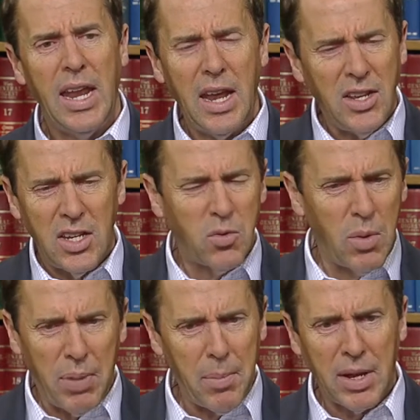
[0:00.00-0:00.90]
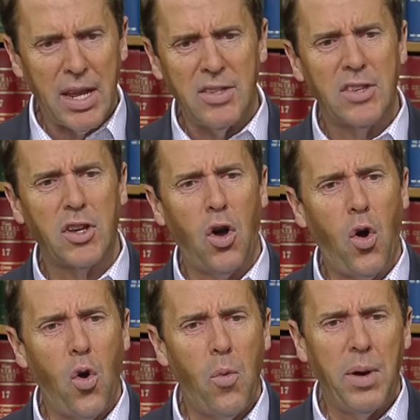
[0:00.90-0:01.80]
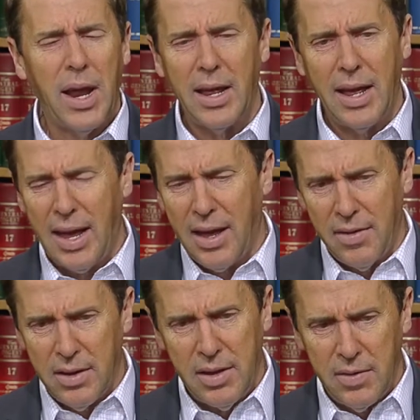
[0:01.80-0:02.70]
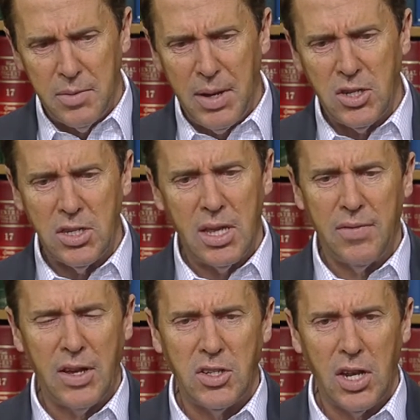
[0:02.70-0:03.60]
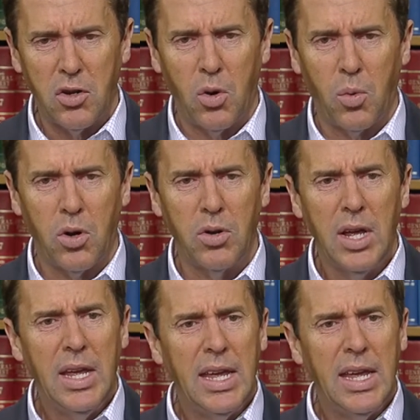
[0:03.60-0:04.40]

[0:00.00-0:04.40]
and not just Republicans as a whole, but you mentioned the evangelical world,